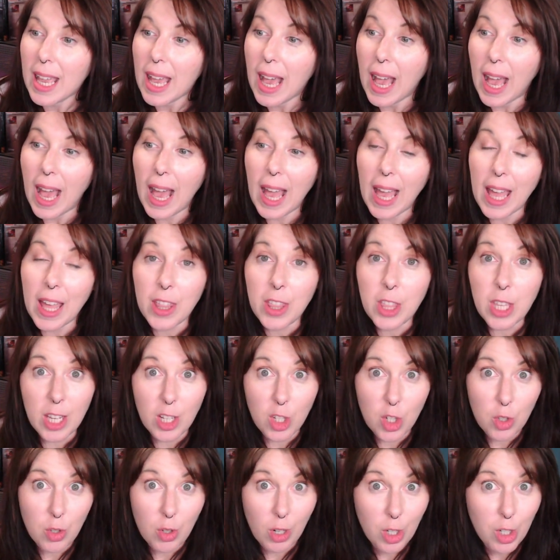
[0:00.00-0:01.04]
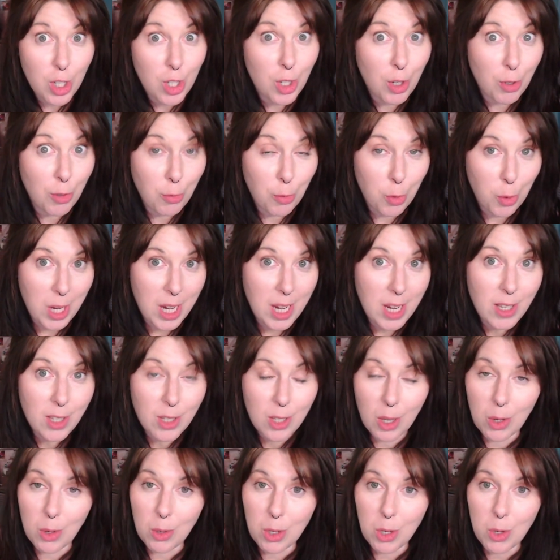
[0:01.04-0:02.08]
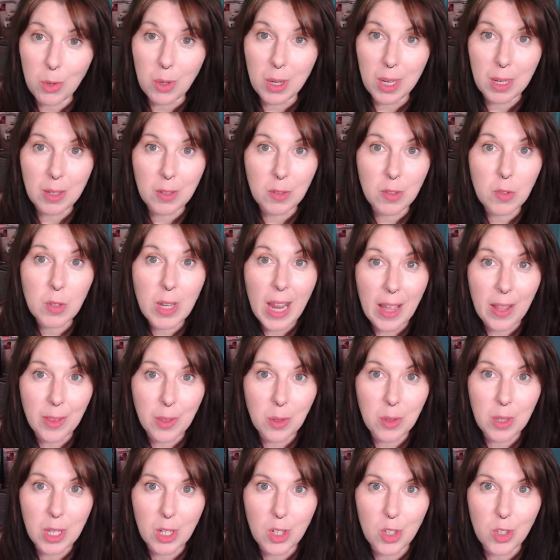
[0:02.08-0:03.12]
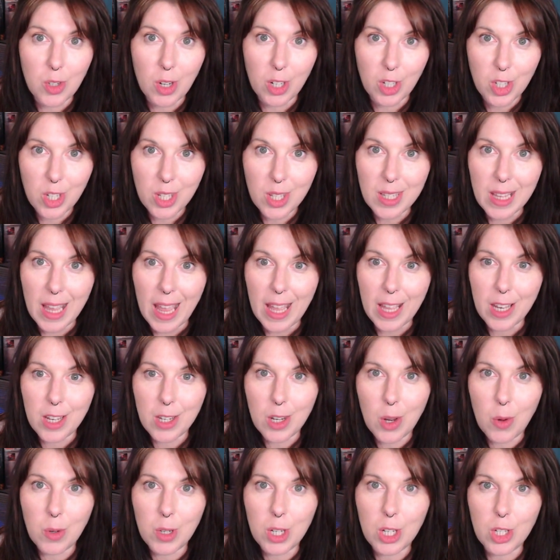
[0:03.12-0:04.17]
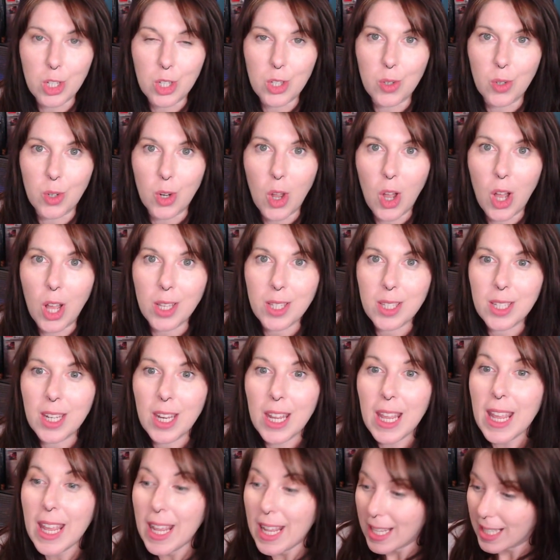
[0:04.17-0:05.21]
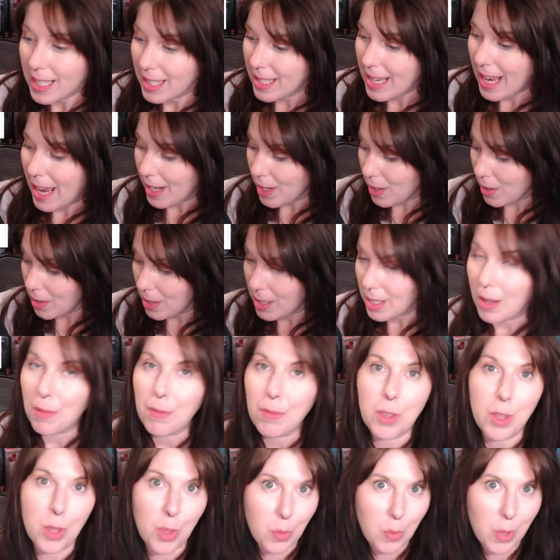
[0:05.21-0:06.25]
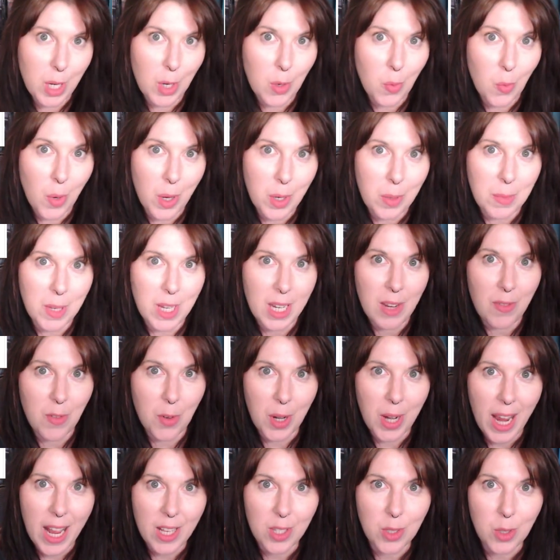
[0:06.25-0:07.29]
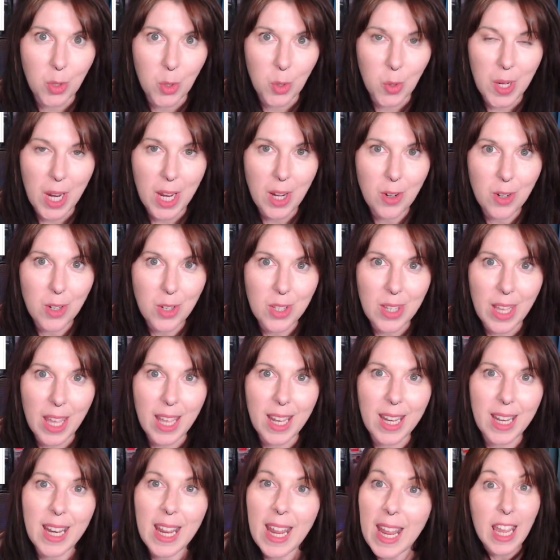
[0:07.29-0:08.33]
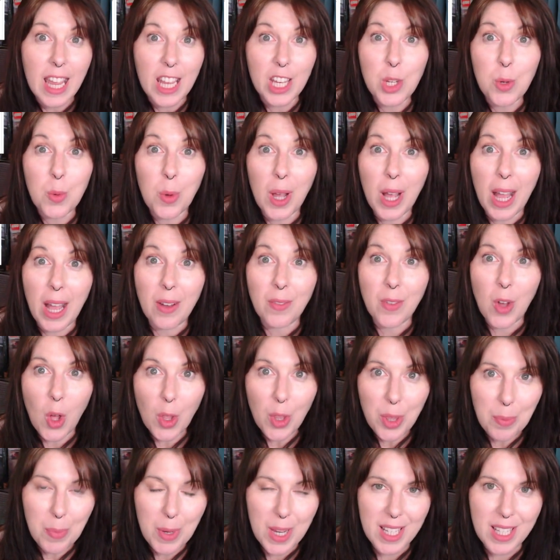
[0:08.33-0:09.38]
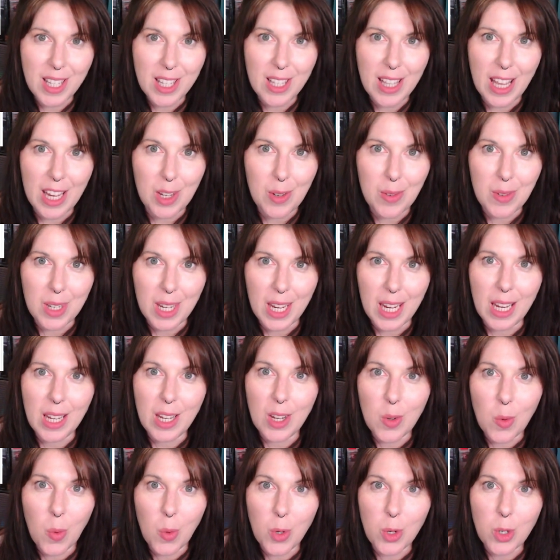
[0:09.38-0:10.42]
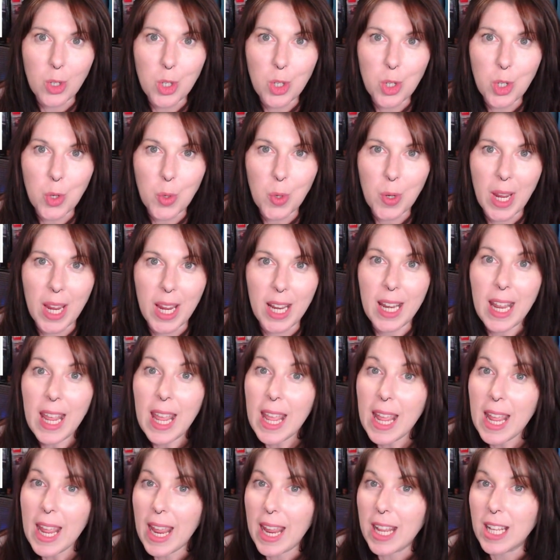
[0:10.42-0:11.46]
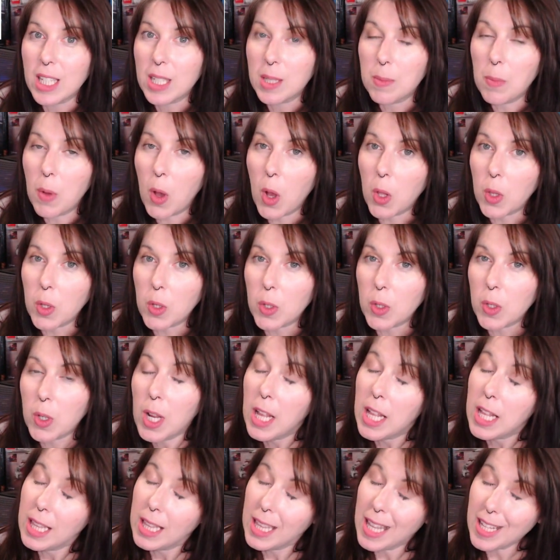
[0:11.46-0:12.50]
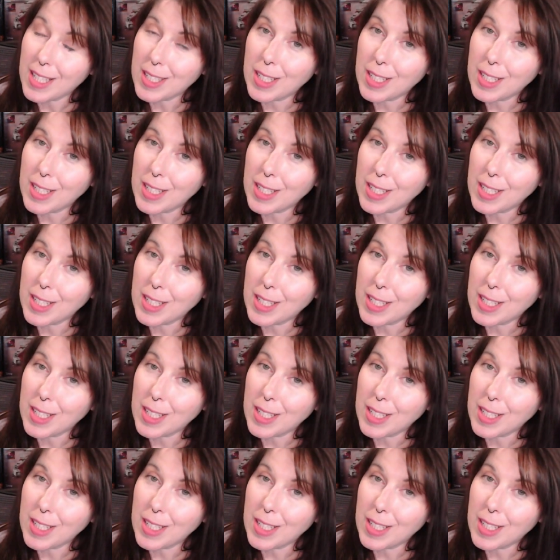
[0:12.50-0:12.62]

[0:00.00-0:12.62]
The instructions are free, so you can download the instructions at no additional cost. Snag yourself the 3-in-1 medieval castle creator set, and you will have all the pieces that you need in order to create a smaller, less